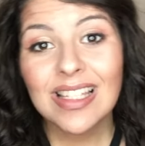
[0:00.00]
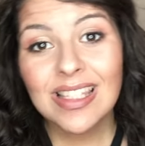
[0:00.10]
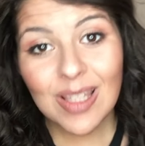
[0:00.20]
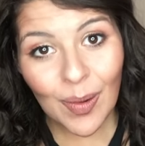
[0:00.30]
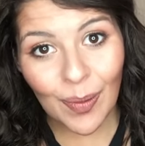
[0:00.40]

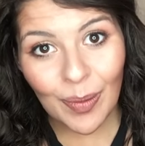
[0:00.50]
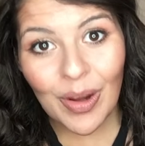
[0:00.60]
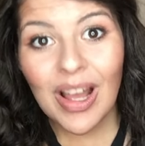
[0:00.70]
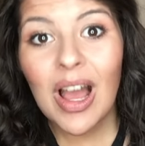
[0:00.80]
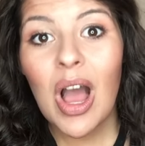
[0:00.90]
So,
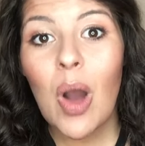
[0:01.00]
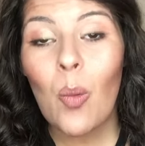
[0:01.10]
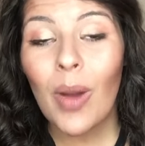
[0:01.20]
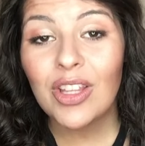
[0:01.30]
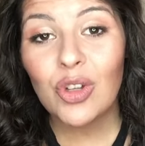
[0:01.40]

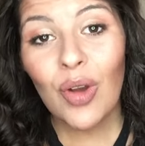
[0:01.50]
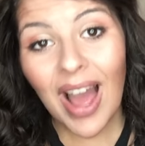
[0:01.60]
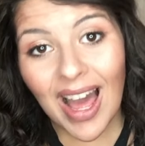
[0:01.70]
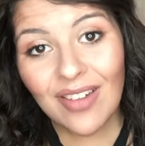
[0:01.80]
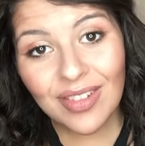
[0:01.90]
when you
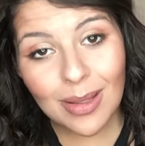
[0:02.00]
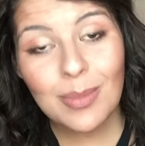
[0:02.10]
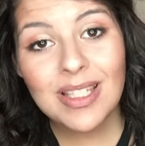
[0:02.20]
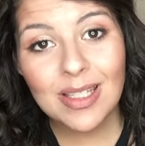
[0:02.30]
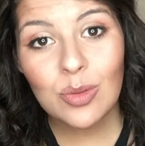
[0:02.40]
have
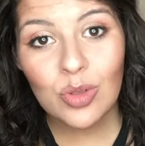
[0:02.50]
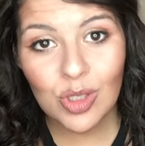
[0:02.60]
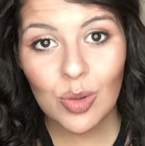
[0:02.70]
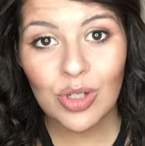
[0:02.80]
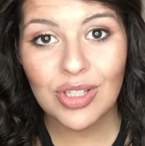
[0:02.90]
limited
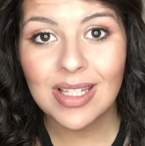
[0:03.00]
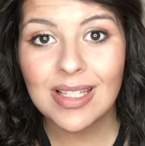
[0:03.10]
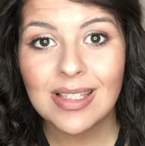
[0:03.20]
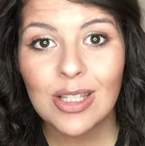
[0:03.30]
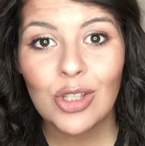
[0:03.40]

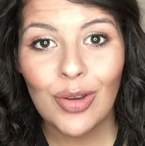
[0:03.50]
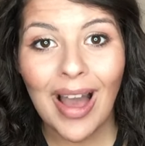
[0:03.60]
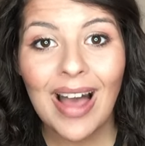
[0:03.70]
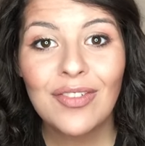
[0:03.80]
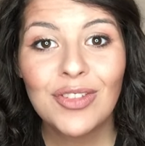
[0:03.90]
resources, you
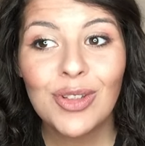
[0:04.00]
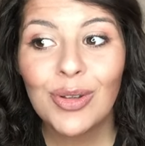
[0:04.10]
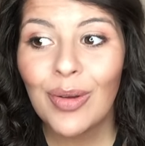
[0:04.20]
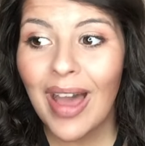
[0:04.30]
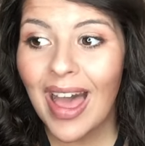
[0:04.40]
have
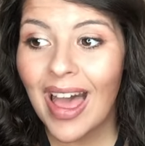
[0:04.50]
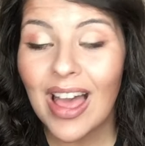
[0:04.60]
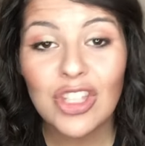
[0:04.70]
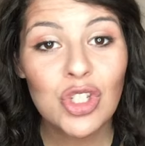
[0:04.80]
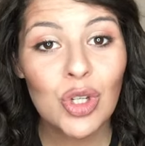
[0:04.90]
to
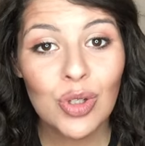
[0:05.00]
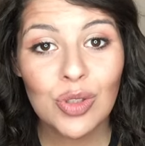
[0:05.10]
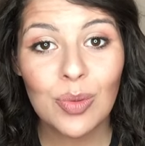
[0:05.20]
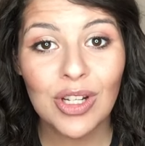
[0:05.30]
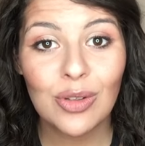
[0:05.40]

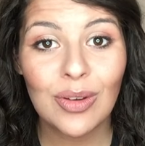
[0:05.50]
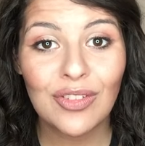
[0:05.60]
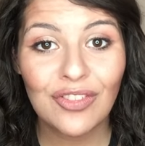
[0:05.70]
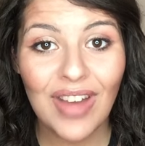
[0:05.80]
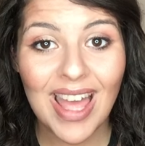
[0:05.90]
choose where you
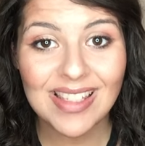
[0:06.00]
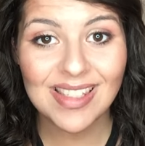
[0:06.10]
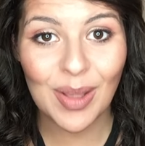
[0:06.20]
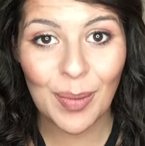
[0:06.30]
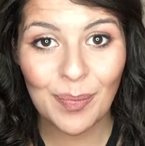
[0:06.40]

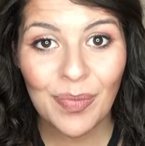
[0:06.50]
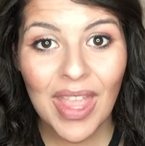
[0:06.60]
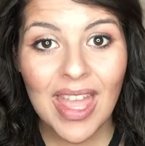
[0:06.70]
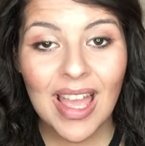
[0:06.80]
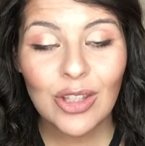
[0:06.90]
invest them.
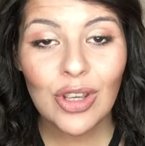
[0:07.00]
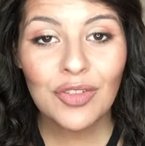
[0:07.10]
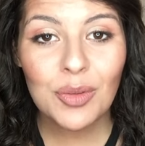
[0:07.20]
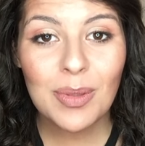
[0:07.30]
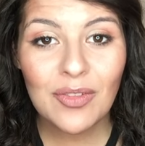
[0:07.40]
And you
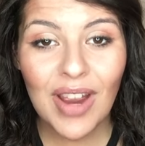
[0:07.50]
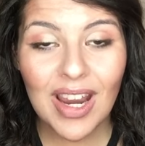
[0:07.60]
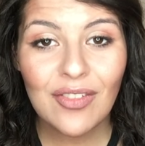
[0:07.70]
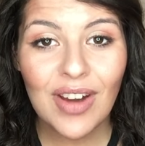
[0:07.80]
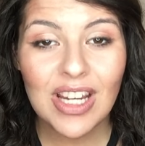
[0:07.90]
have to be
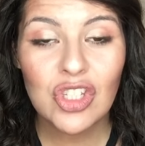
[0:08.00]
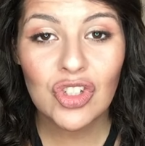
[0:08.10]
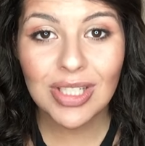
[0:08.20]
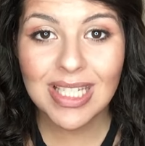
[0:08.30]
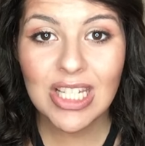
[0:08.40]
very, very
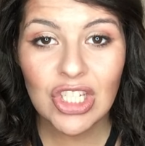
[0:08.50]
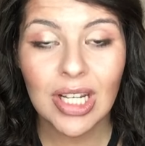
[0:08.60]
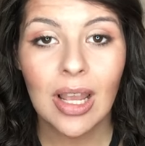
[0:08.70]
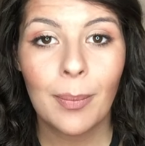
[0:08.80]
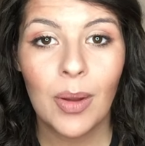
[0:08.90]

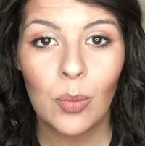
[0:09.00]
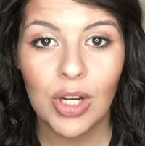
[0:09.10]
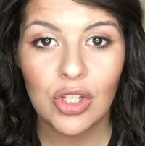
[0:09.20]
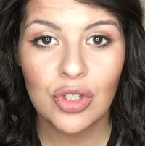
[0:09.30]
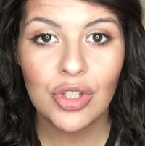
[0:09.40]
strategic about where
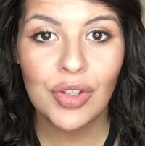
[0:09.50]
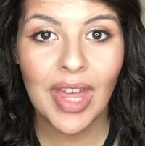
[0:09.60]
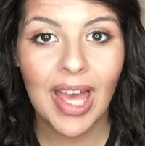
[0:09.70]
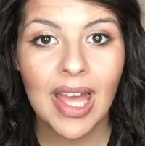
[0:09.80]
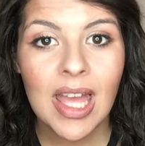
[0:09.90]
you do
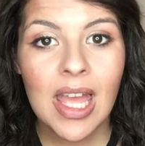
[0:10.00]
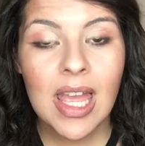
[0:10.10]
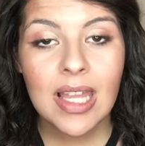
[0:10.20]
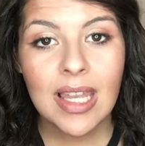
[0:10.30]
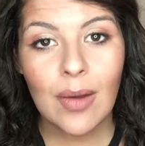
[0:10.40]
that.
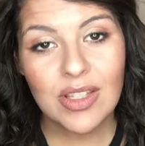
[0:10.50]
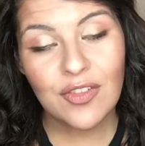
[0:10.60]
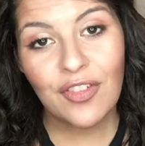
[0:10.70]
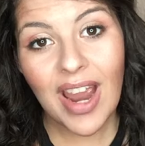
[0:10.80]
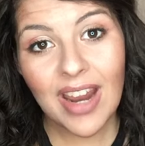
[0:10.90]
Now, it's
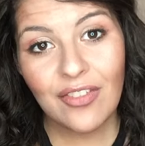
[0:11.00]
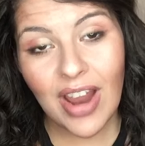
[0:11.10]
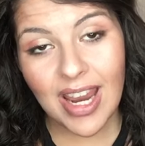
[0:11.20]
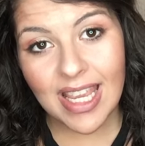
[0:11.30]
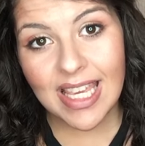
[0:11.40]
very,
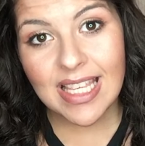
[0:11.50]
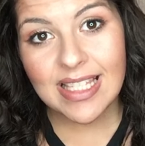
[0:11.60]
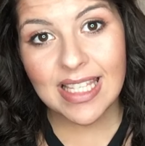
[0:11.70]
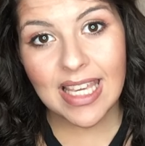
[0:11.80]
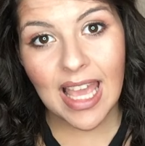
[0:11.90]
very
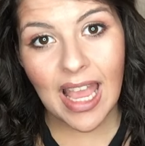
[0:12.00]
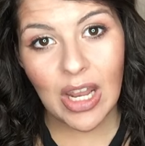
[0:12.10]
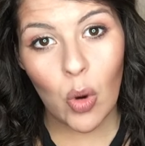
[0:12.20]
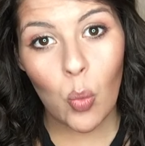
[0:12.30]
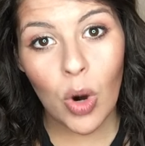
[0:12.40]
easy
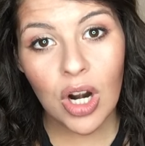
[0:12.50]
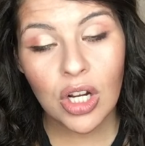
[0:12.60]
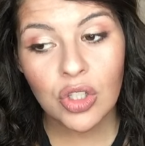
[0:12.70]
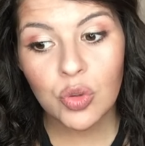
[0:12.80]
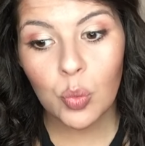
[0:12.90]
in a
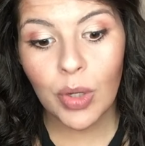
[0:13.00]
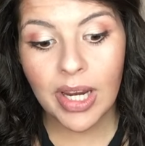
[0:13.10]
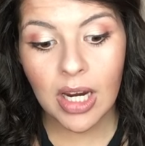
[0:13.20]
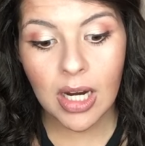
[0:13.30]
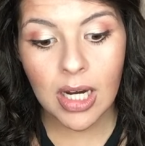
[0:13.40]
world
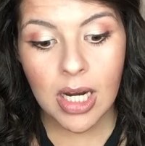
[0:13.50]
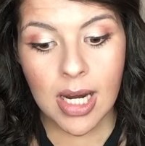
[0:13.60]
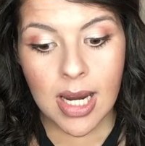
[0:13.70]
where,